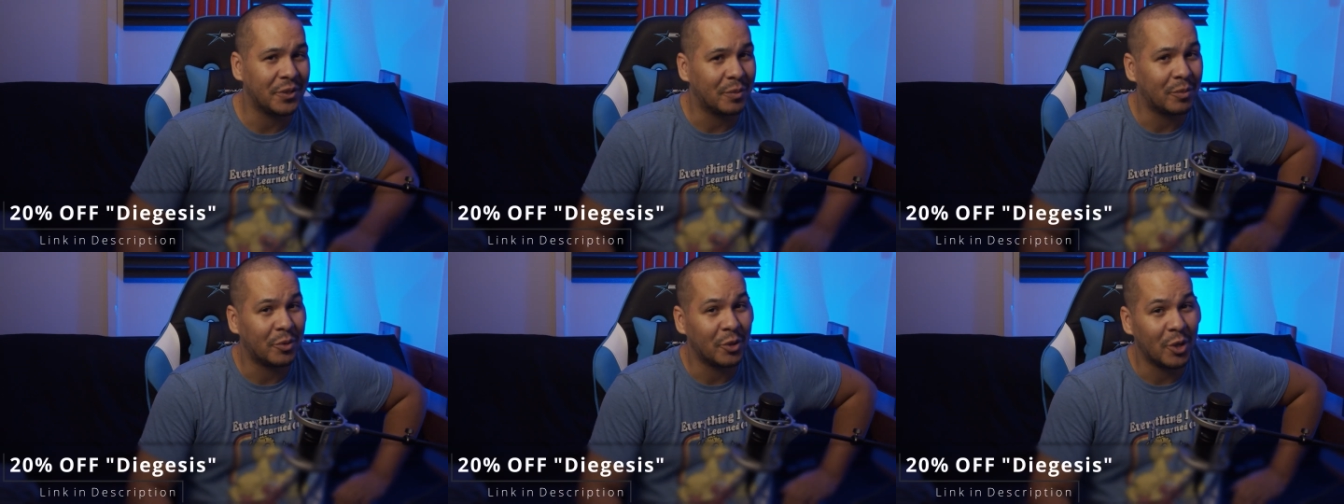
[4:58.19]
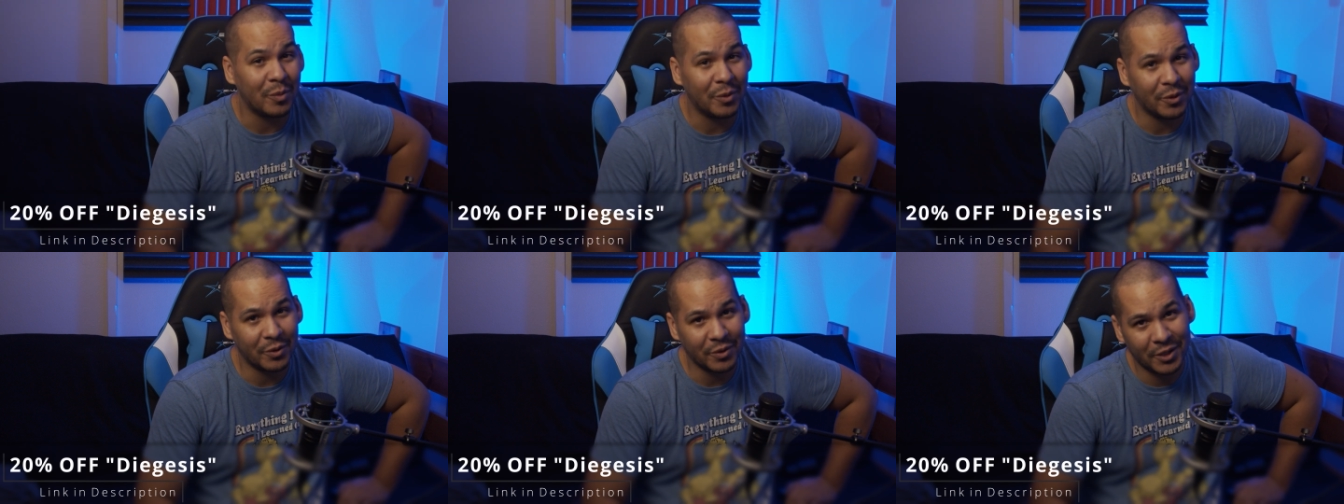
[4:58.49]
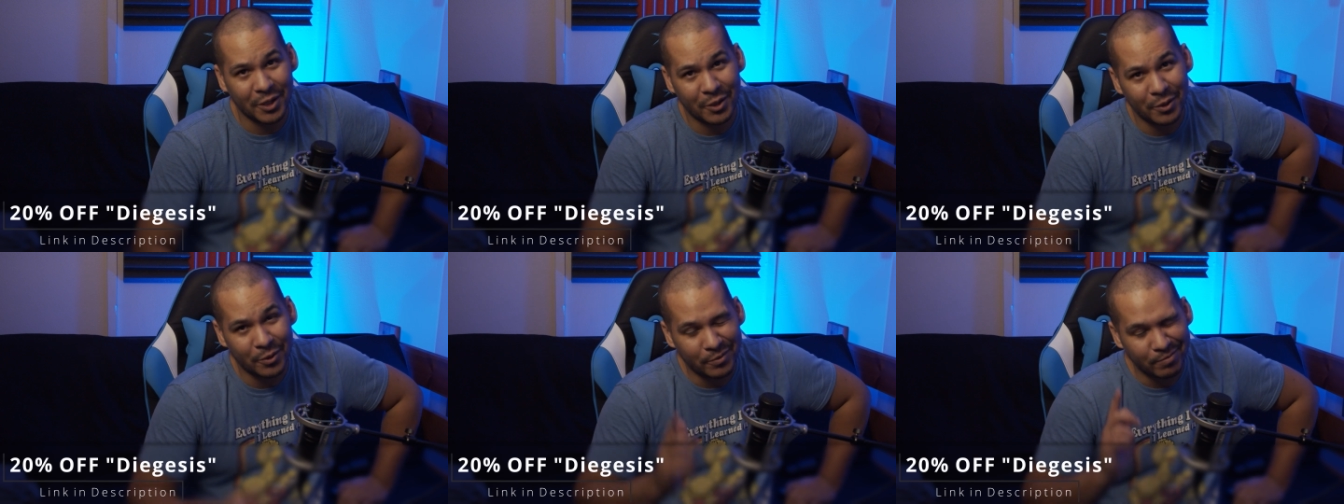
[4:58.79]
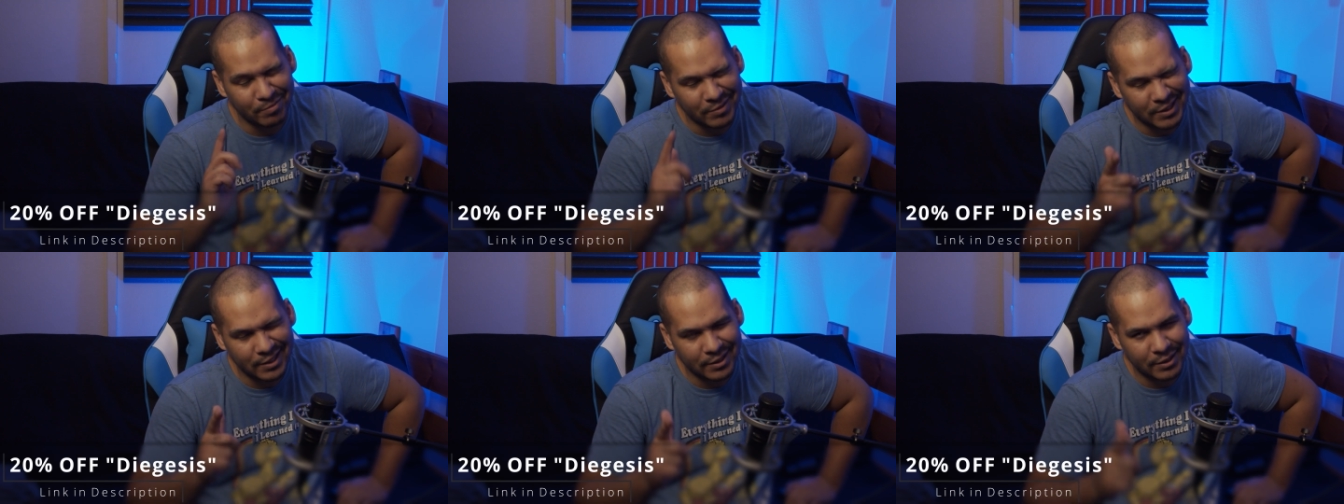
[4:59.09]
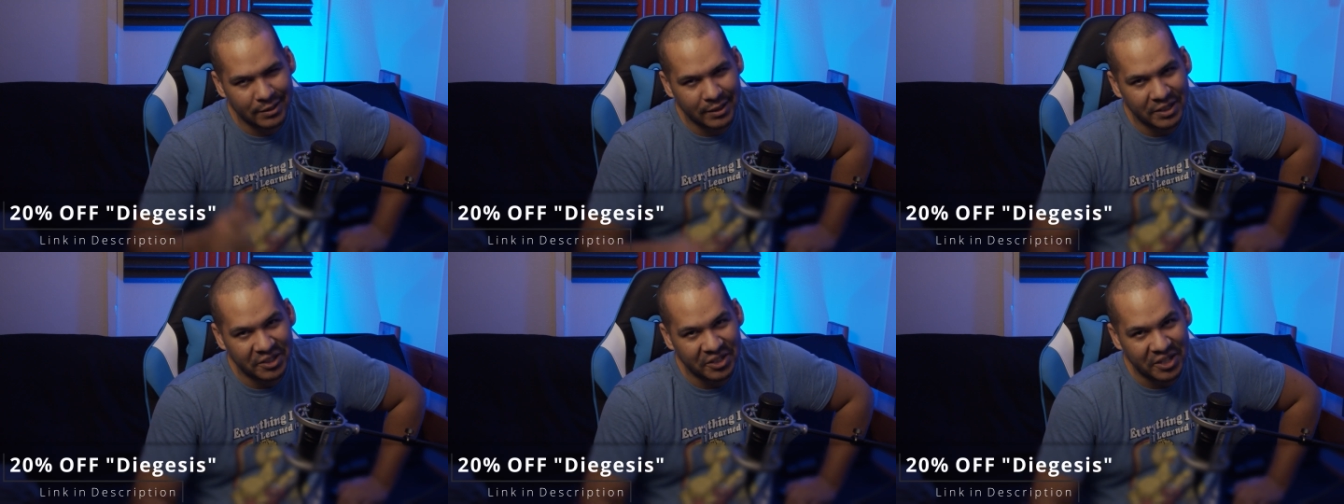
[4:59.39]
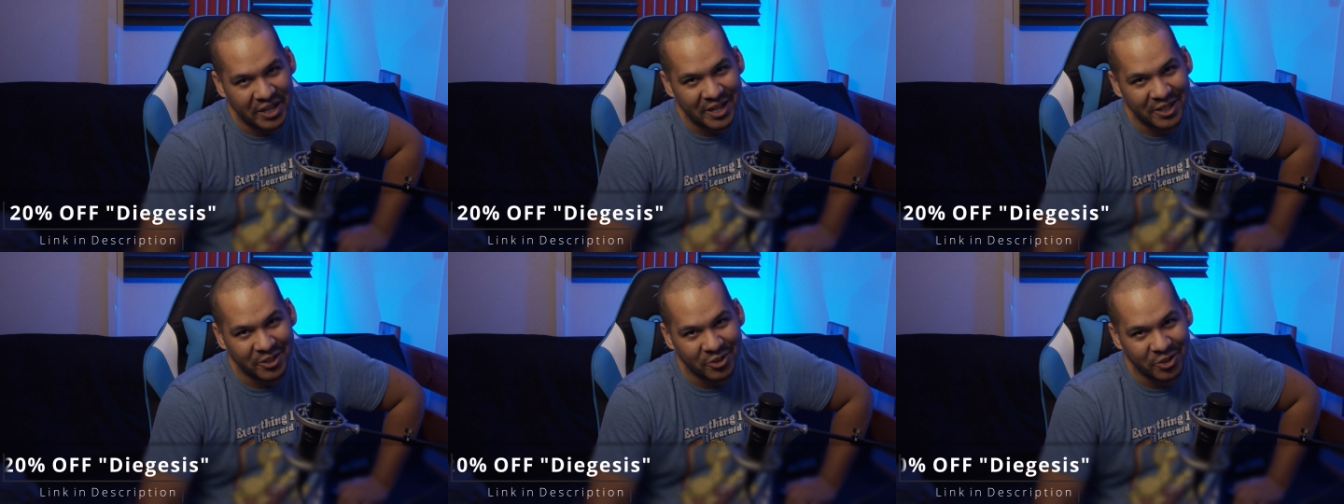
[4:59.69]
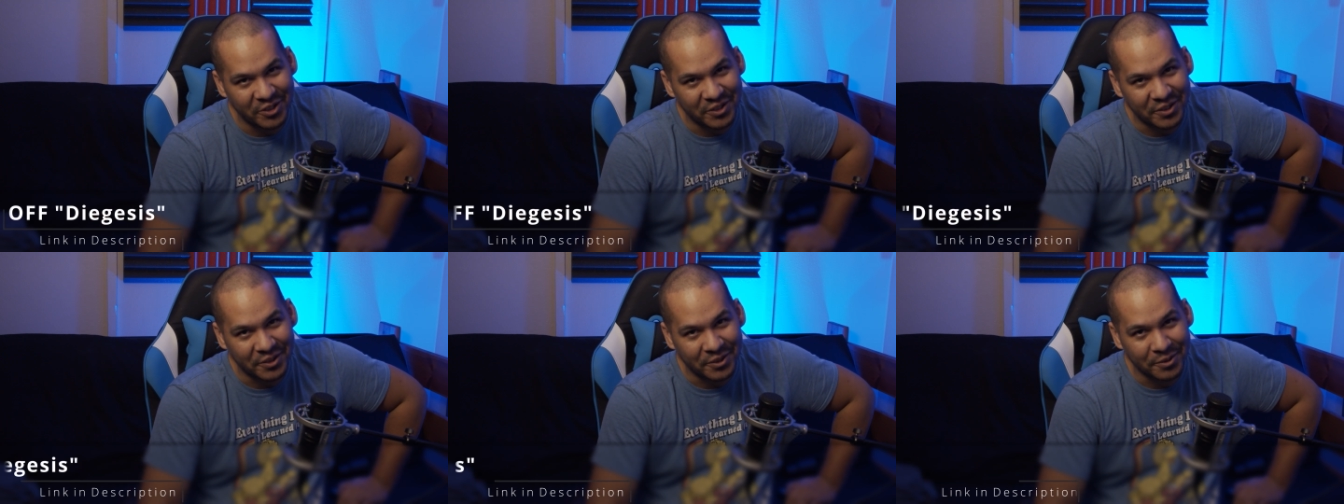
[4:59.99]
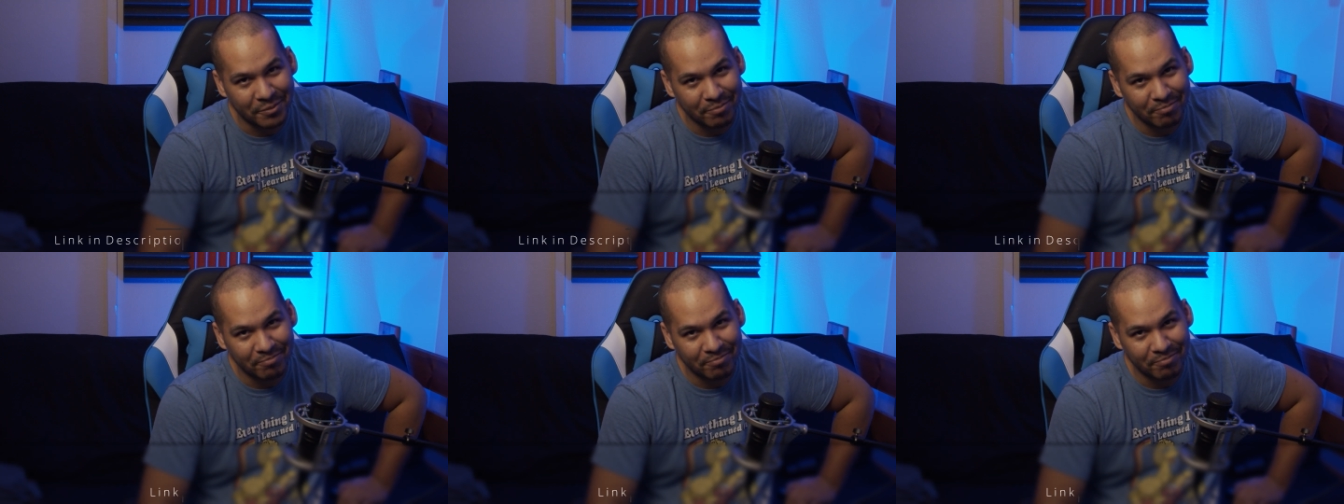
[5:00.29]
use the promo code Diegesis.